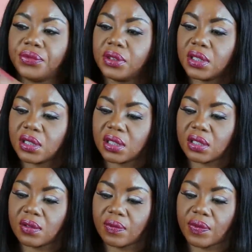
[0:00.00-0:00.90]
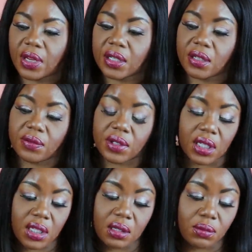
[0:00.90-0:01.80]
we'll see I don't
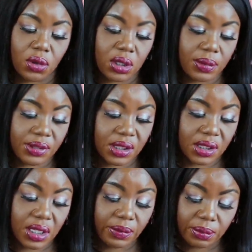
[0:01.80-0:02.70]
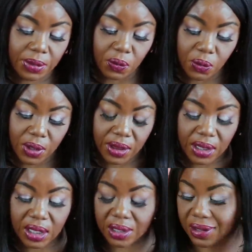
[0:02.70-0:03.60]
need any more lipsticks that will be one
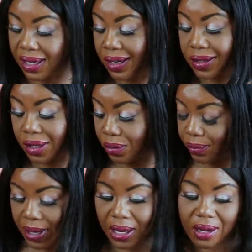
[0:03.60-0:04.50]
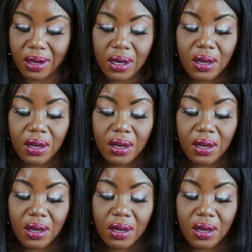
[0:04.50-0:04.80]
thing that I don't buy